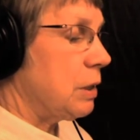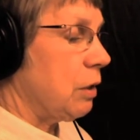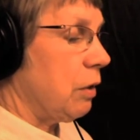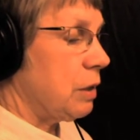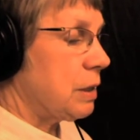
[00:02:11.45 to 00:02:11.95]

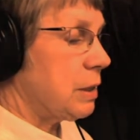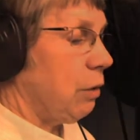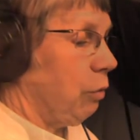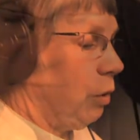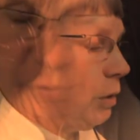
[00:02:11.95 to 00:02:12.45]
read
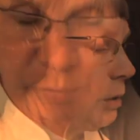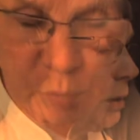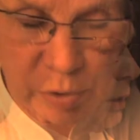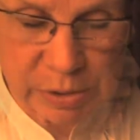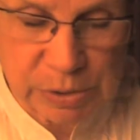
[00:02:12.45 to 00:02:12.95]

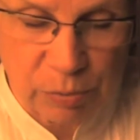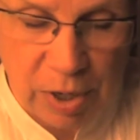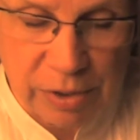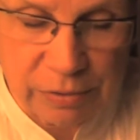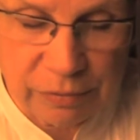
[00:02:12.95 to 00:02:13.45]
orally,
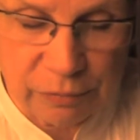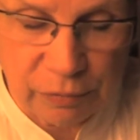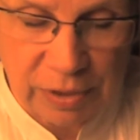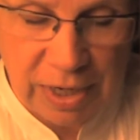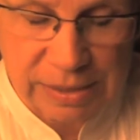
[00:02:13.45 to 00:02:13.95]
and
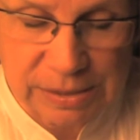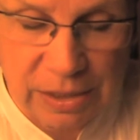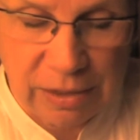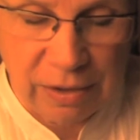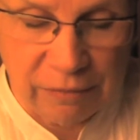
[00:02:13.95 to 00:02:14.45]
I just
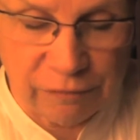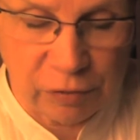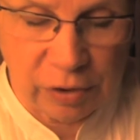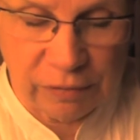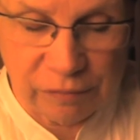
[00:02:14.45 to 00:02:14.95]
really
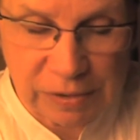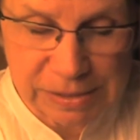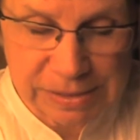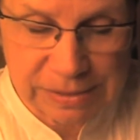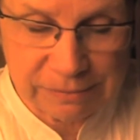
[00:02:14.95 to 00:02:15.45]
enjoy doing it.